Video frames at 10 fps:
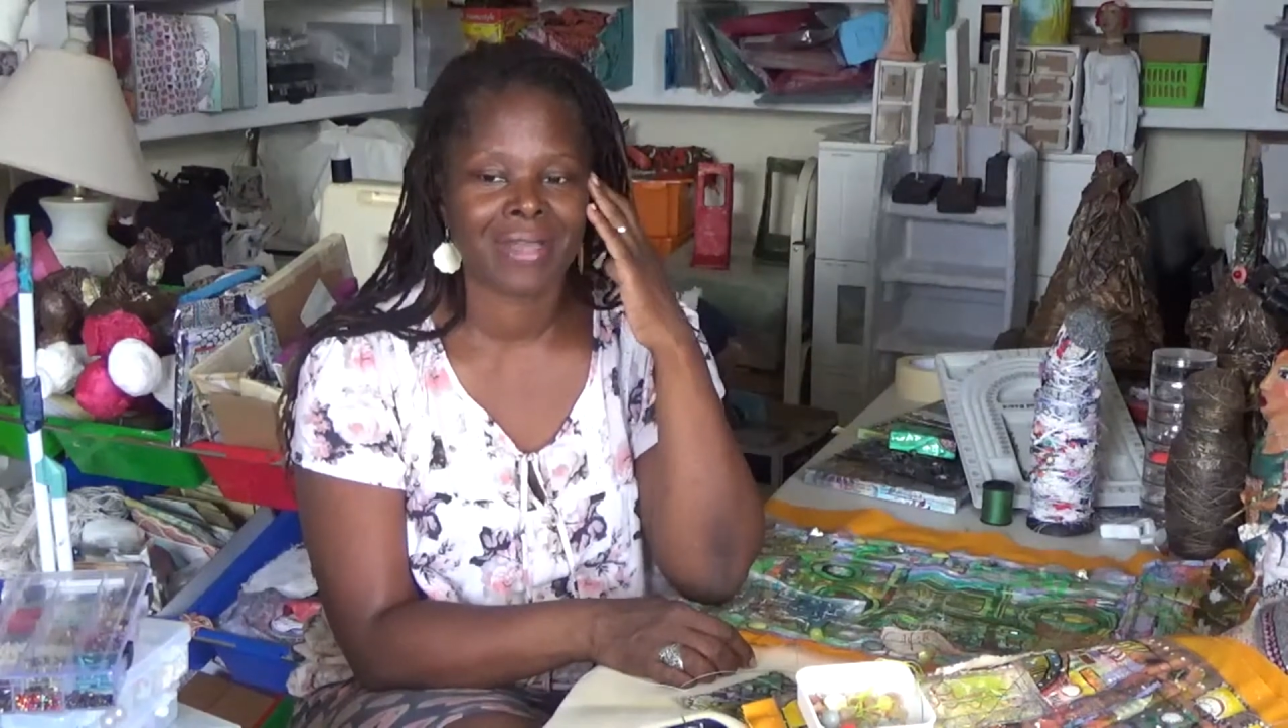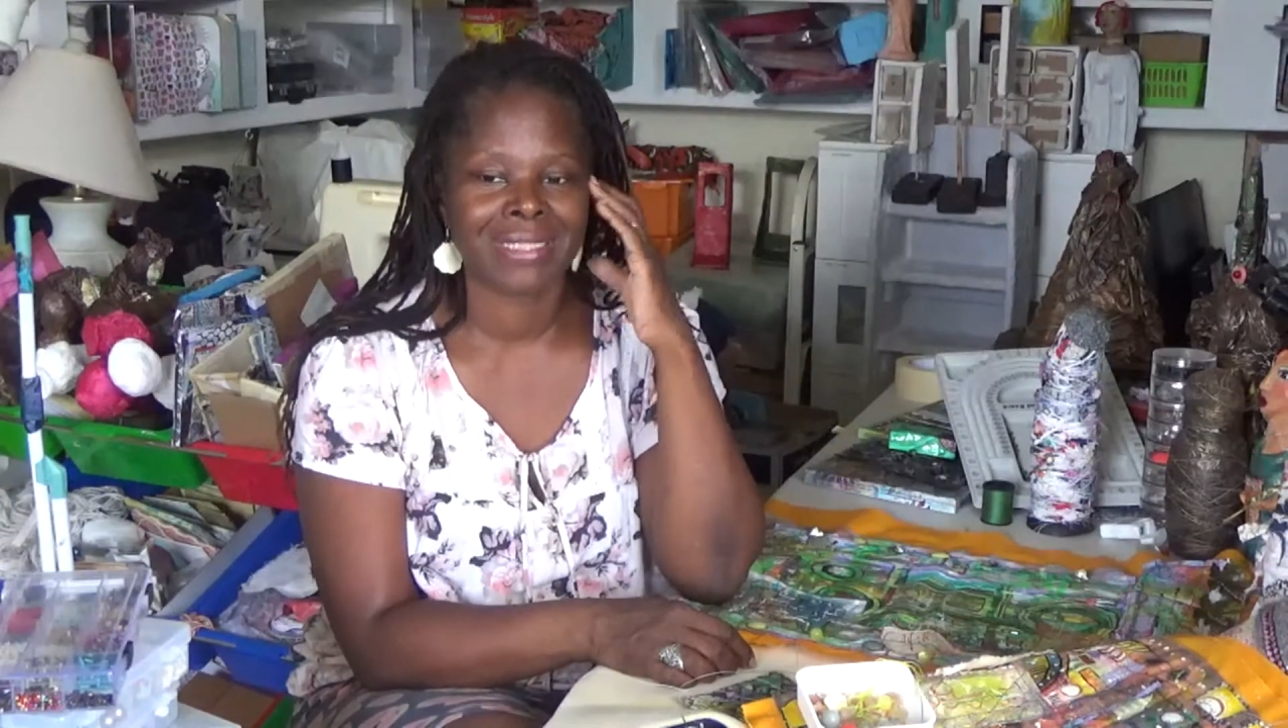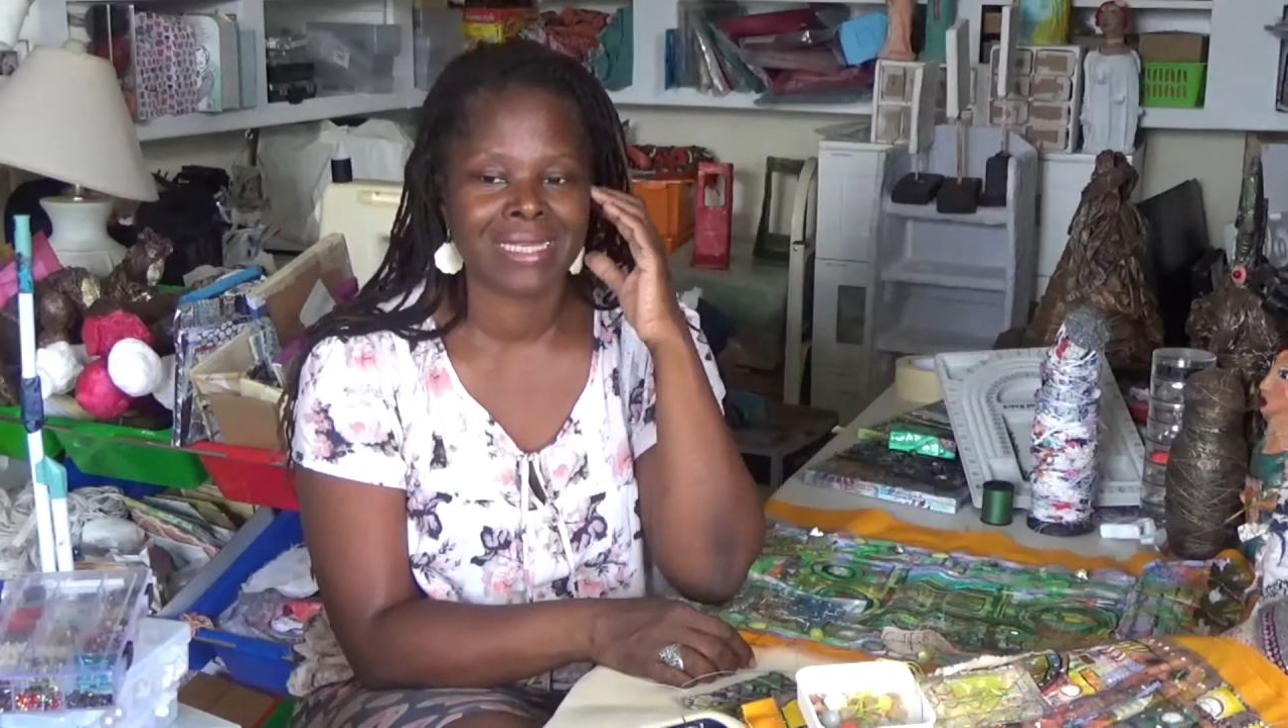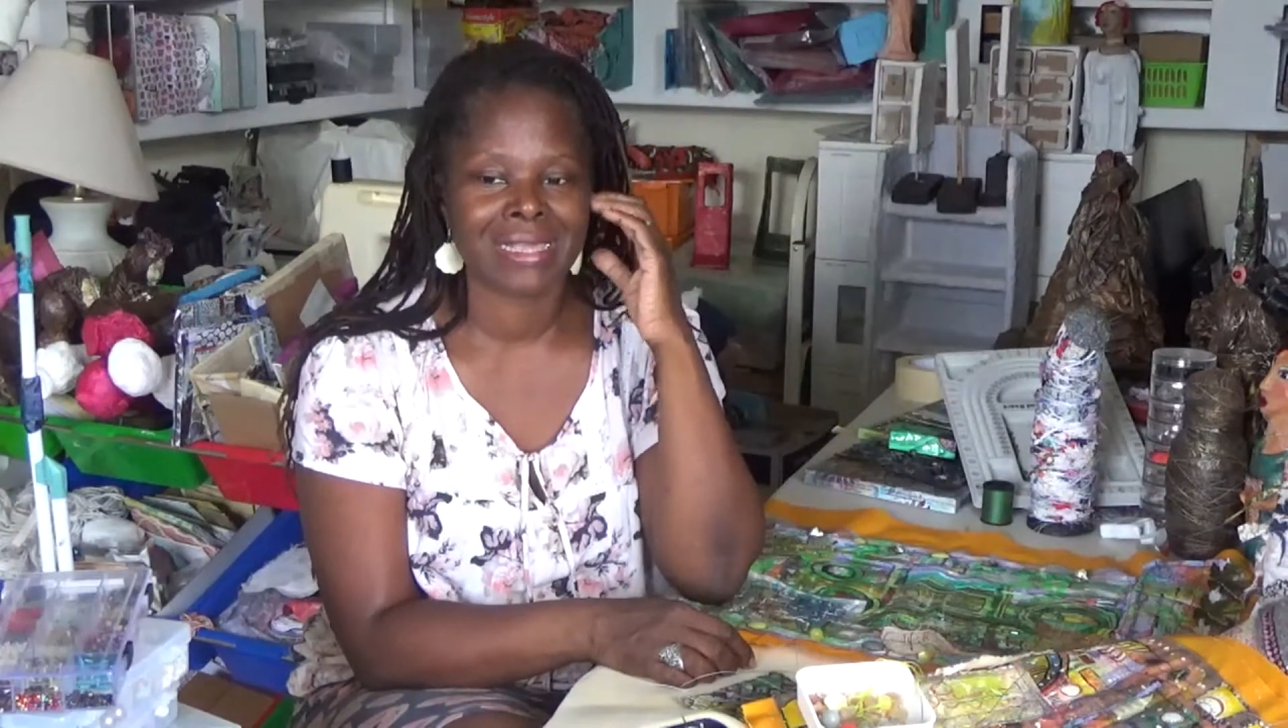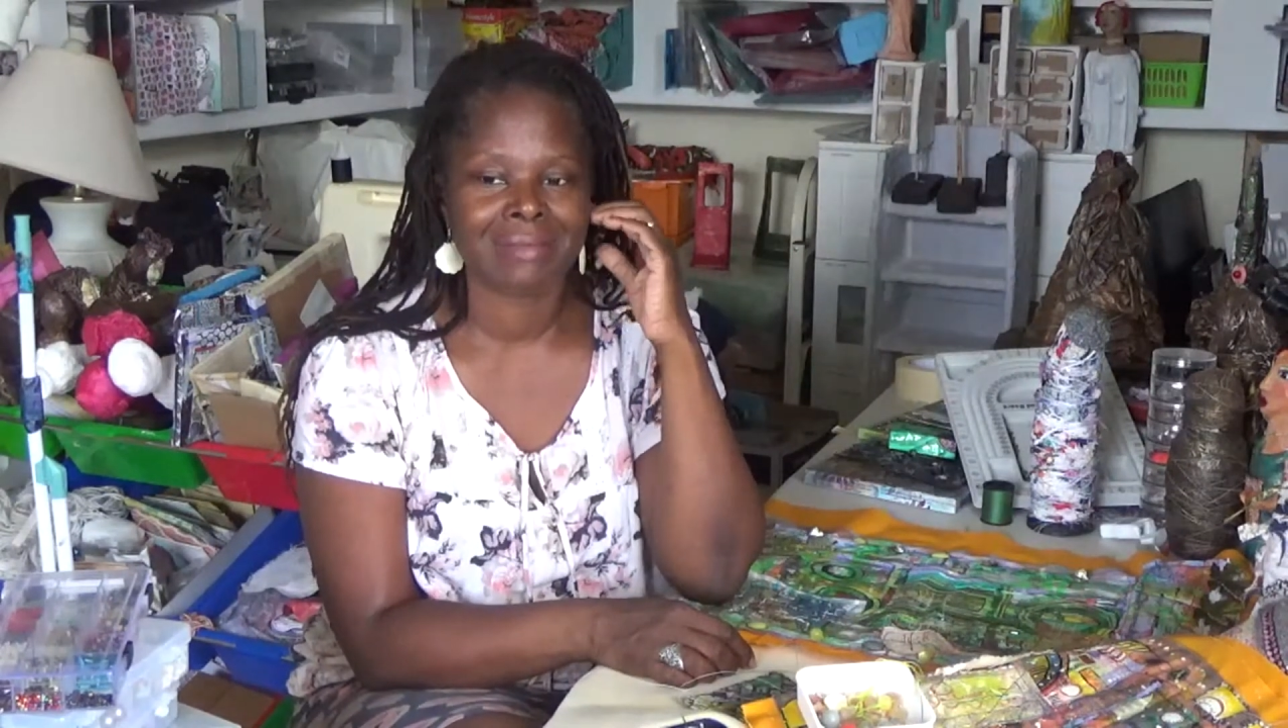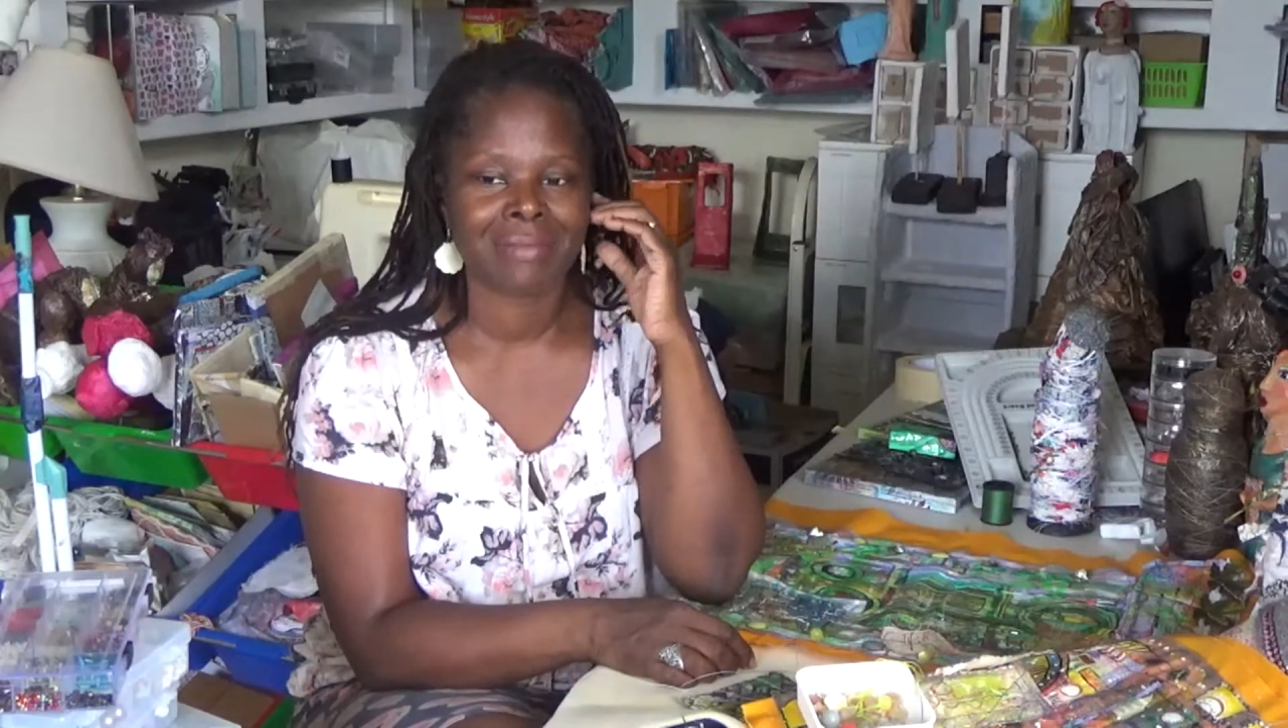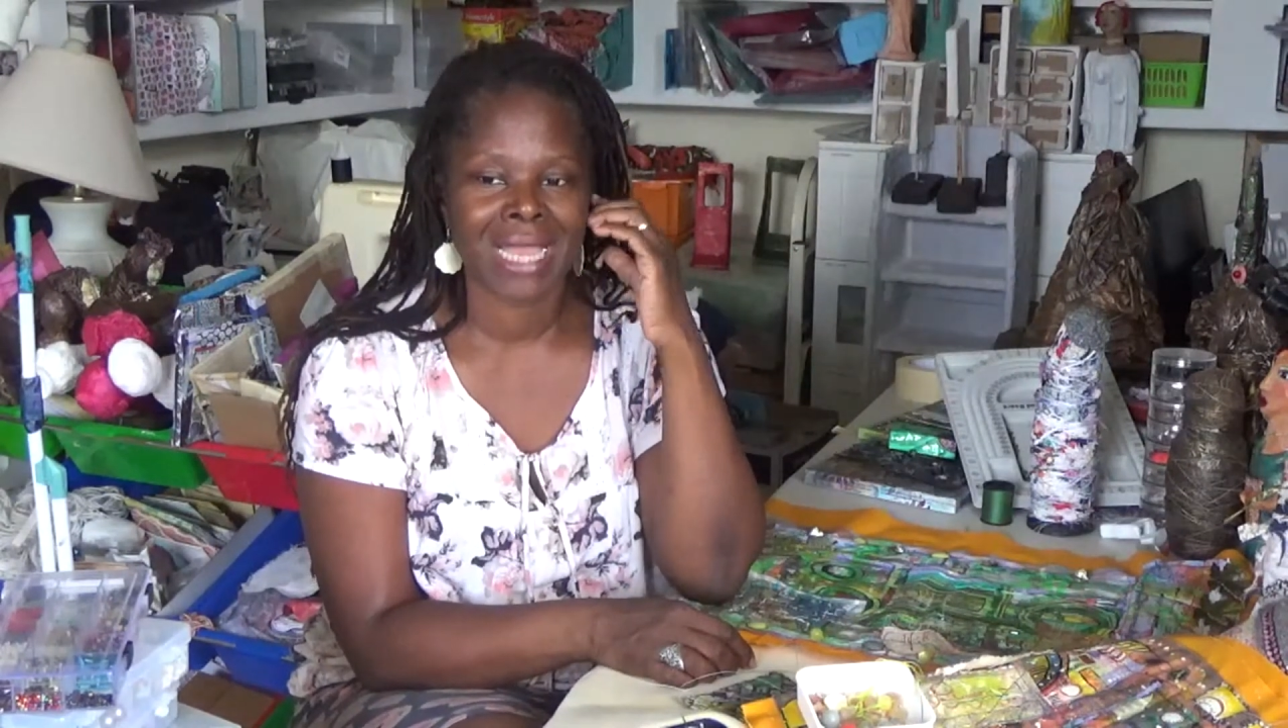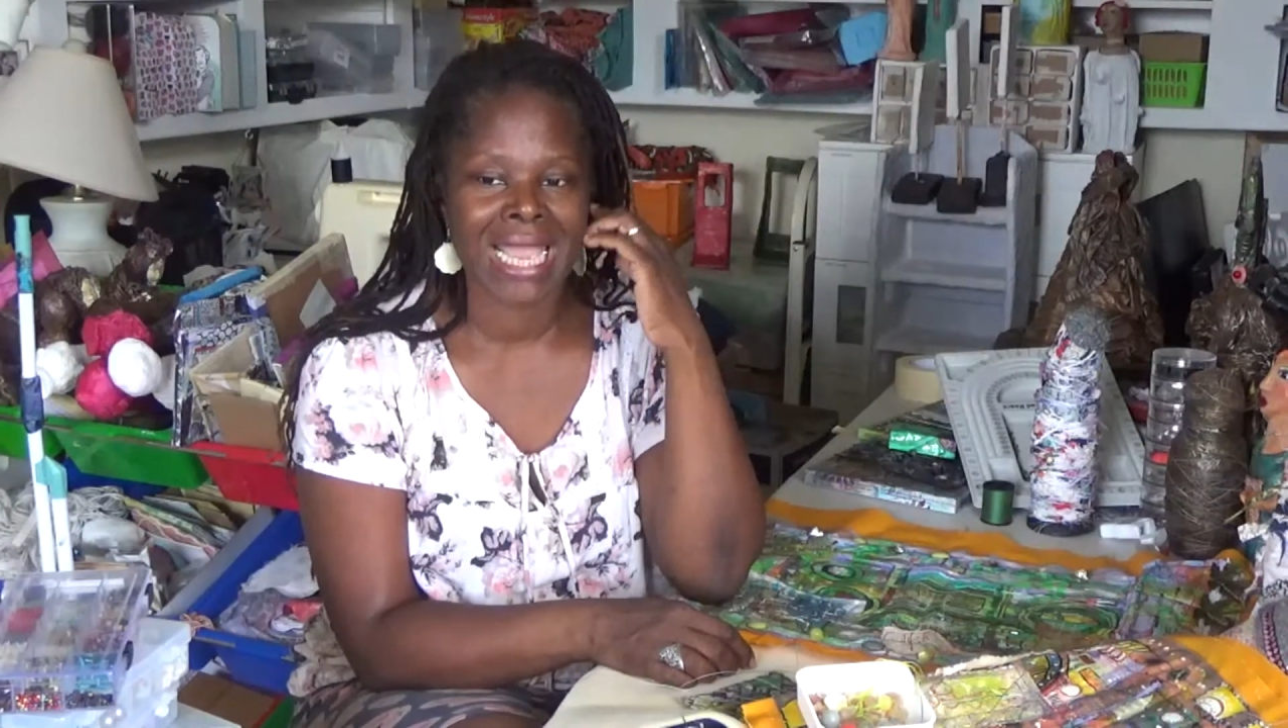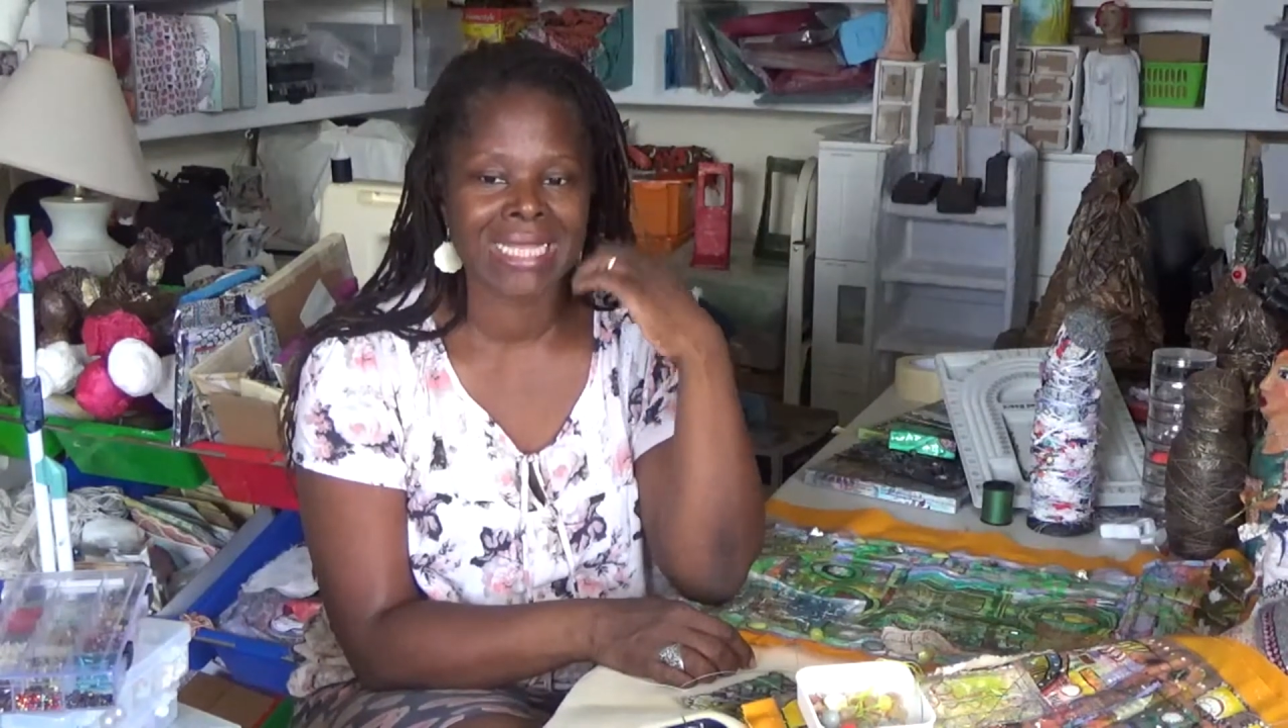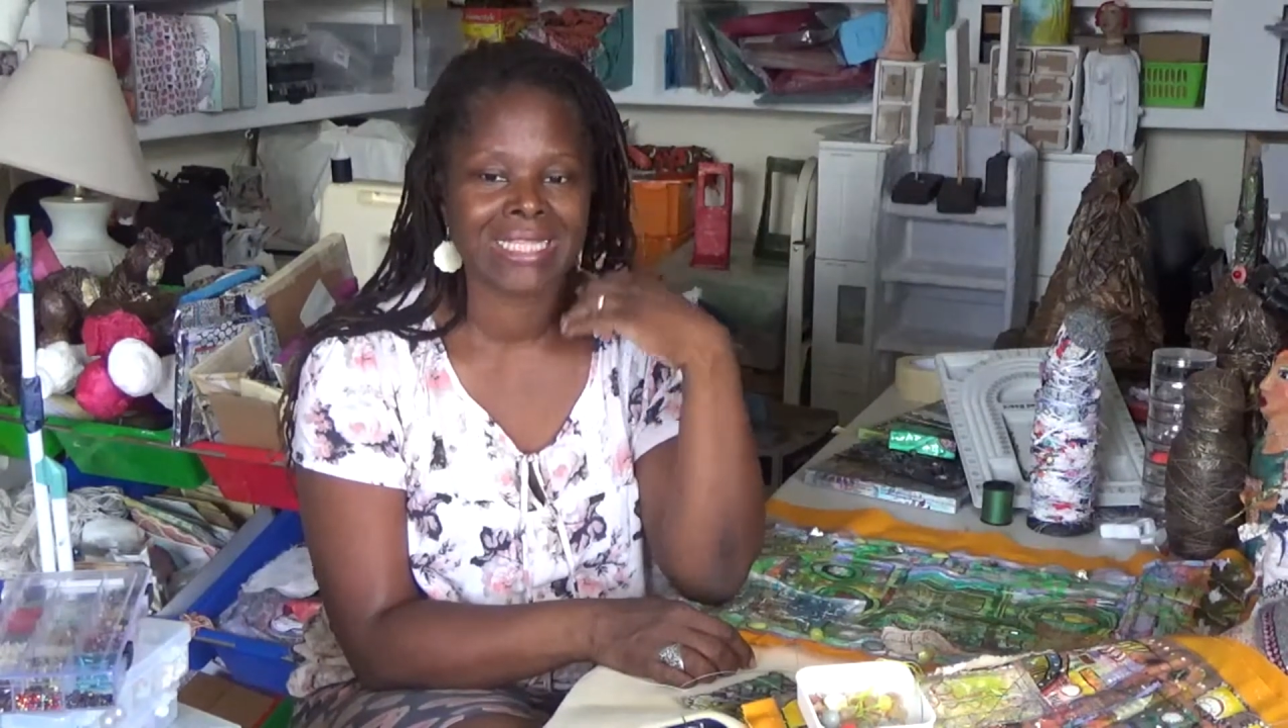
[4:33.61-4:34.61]
ideas in my
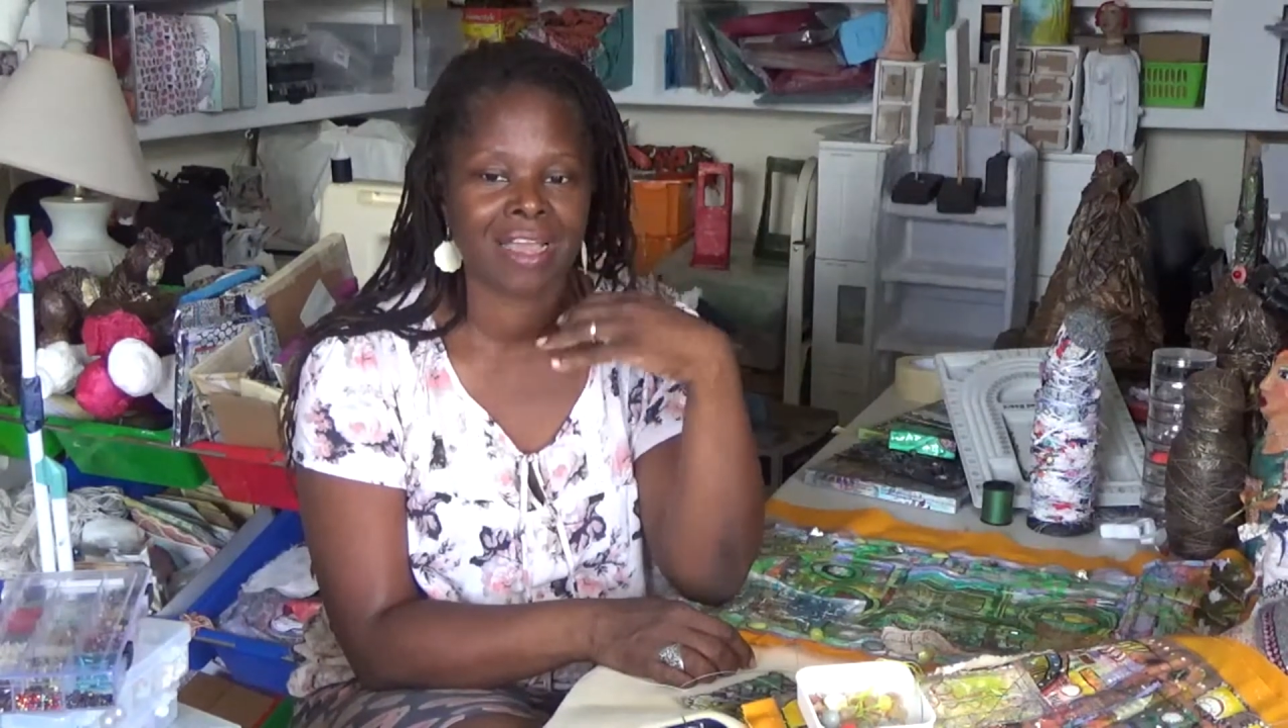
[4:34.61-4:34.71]
head